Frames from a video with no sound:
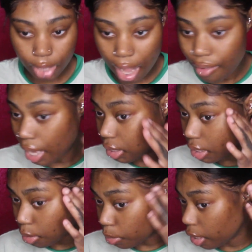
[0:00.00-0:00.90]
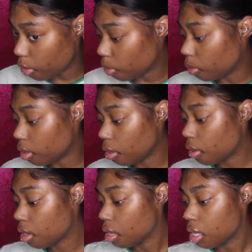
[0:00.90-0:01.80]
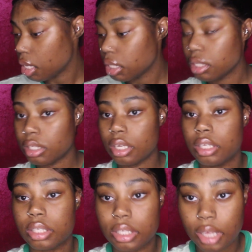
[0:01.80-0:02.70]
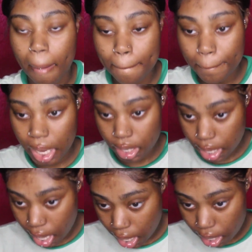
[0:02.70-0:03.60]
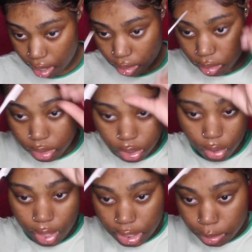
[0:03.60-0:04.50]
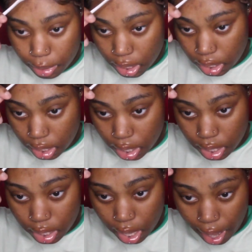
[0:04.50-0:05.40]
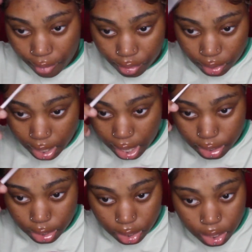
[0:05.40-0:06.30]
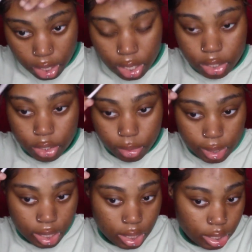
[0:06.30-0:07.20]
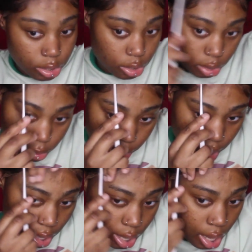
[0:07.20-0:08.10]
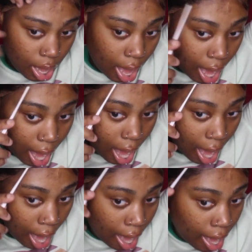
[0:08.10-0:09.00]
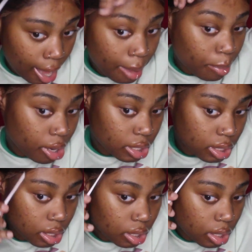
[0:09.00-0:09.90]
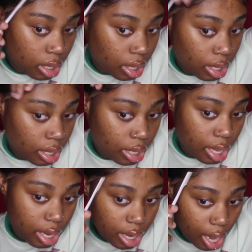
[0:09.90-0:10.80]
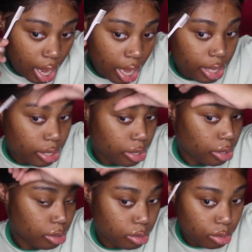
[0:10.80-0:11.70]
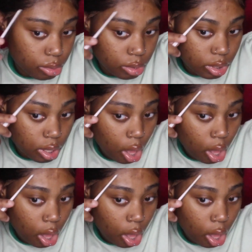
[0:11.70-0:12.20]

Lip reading: I've had this wig on since Monday, so that's pretty good, and I haven't really had to do anything to it. I personally cannot use